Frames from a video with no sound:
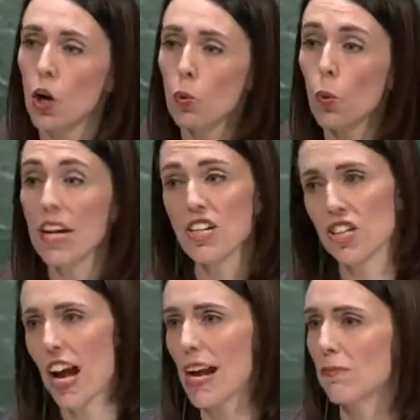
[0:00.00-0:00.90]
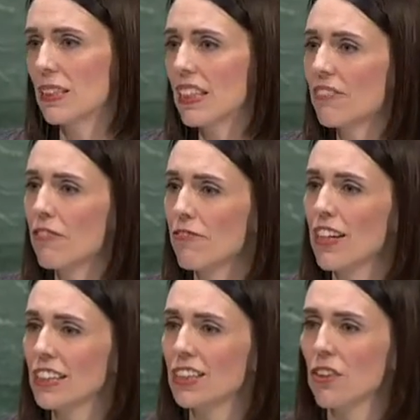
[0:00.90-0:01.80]
reshaped to give
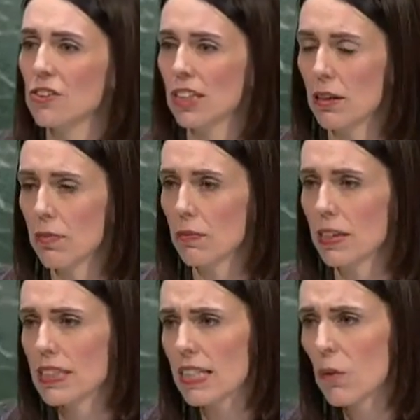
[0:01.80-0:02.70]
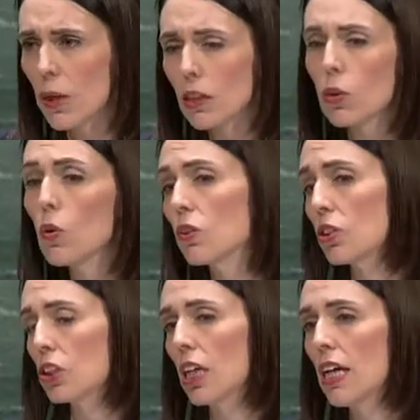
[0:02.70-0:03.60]
effect to those commitments, and we
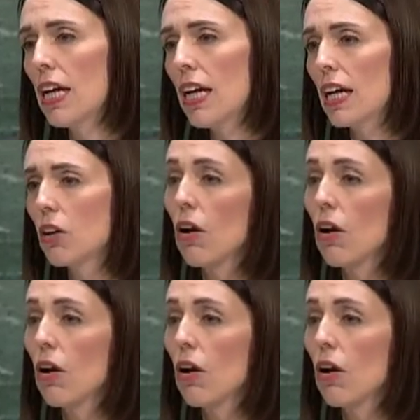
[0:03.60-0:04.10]
launched a